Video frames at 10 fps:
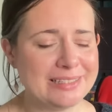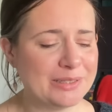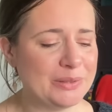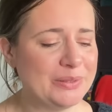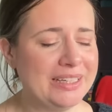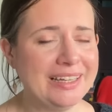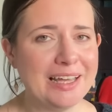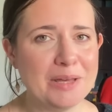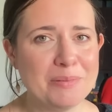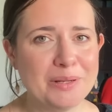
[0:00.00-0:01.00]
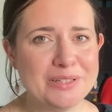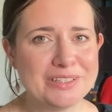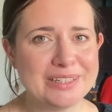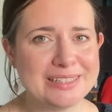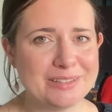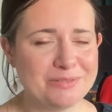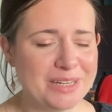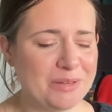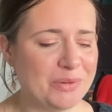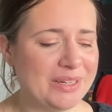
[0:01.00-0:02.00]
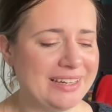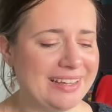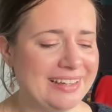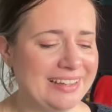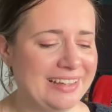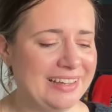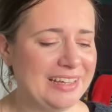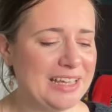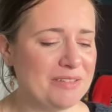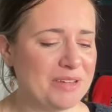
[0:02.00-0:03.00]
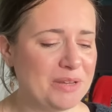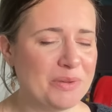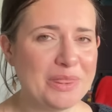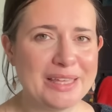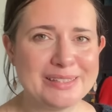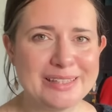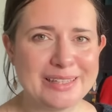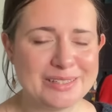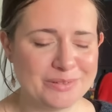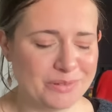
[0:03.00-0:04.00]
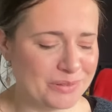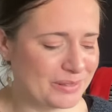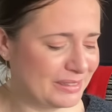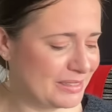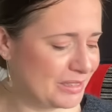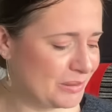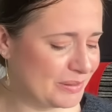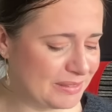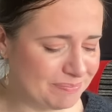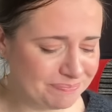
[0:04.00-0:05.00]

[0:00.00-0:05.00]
So I apologise if anyone thinks that that's the wrong thing to do with it.